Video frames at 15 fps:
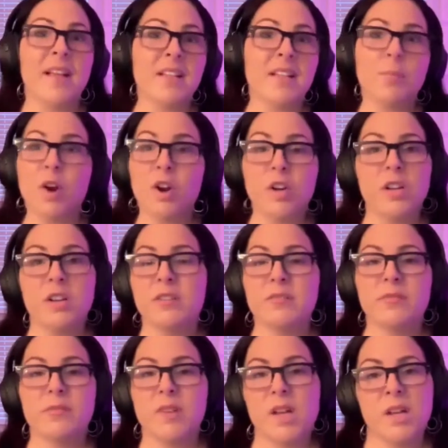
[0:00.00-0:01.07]
that's part
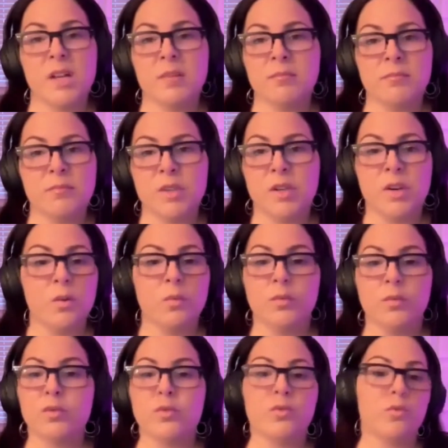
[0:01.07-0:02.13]
of,
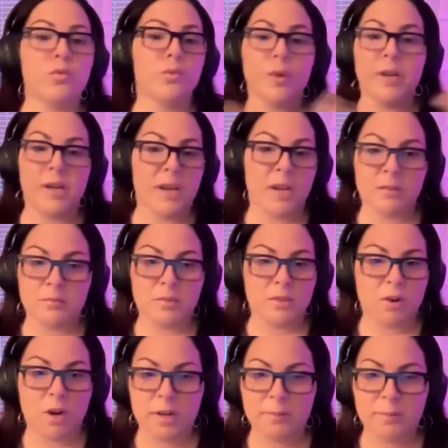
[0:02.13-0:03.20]
treating the
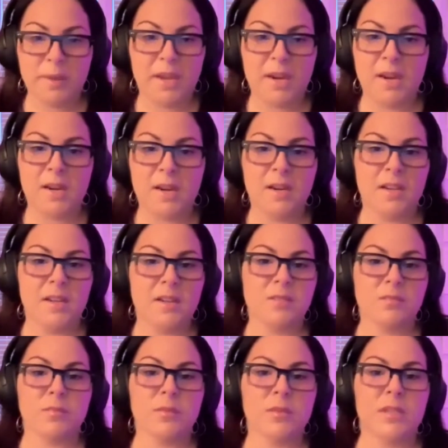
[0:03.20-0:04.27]
chronic pain
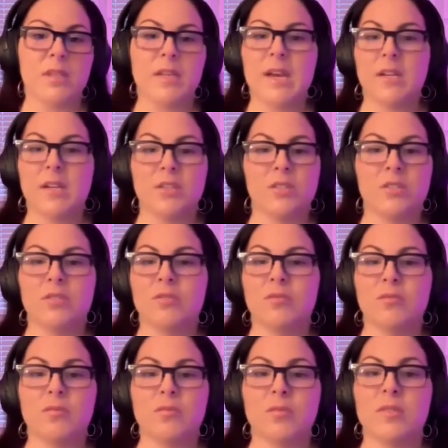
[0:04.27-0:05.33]
is really getting
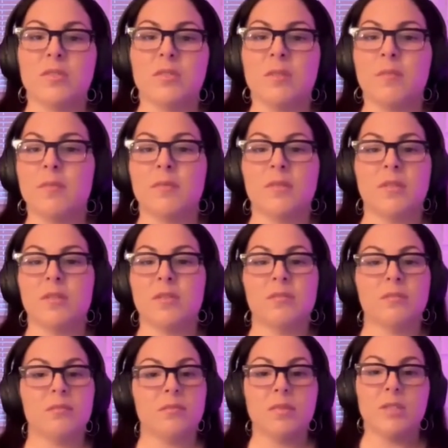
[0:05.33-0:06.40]
to some of
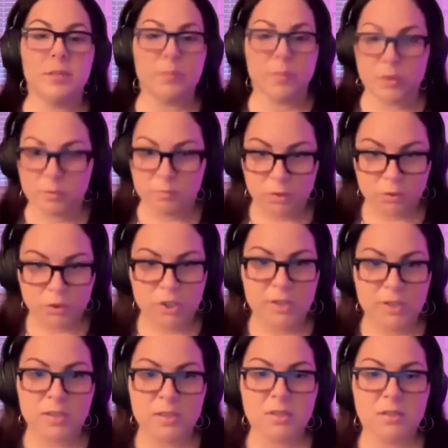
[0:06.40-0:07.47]
the deeper
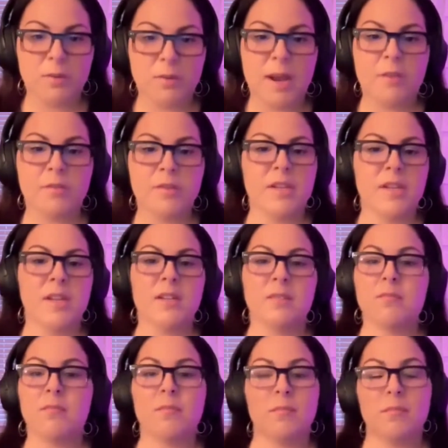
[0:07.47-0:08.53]
emotions around
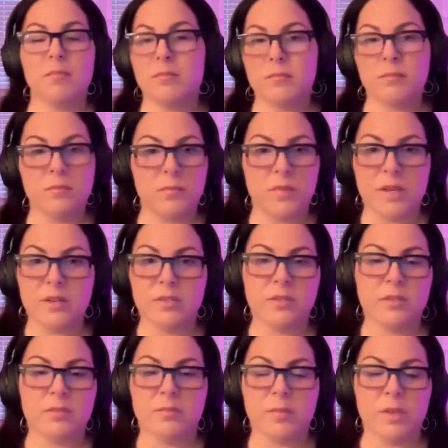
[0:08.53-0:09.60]
it. There's,